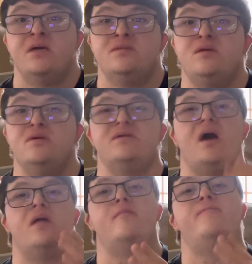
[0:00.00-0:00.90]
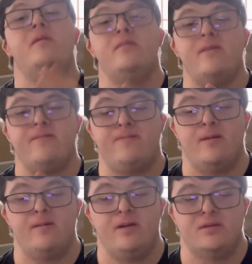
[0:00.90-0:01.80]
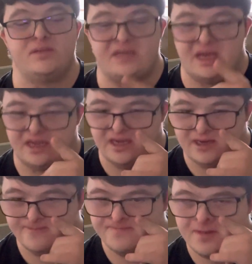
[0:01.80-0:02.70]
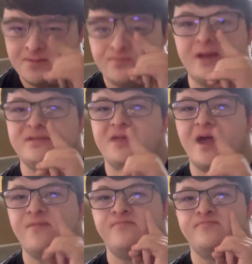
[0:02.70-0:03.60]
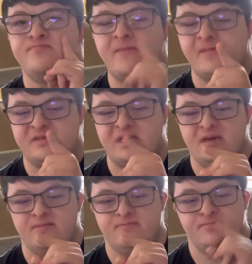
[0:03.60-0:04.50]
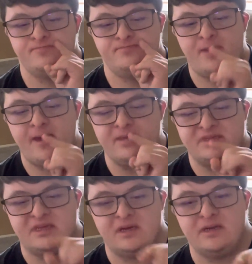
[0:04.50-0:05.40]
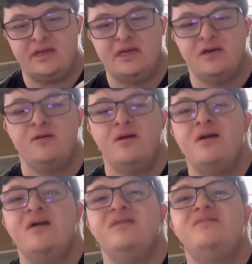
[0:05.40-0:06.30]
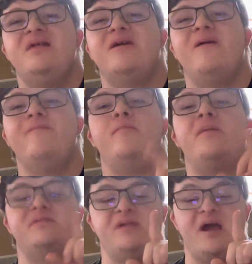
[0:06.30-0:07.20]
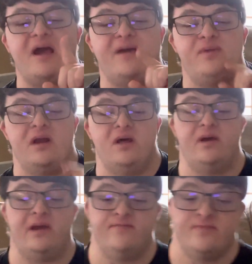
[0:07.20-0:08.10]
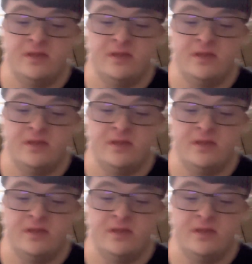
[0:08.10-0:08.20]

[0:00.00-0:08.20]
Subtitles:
So the other three people here today, here, my dad, Mavis Stanley here. Thank you for my dad, by the way.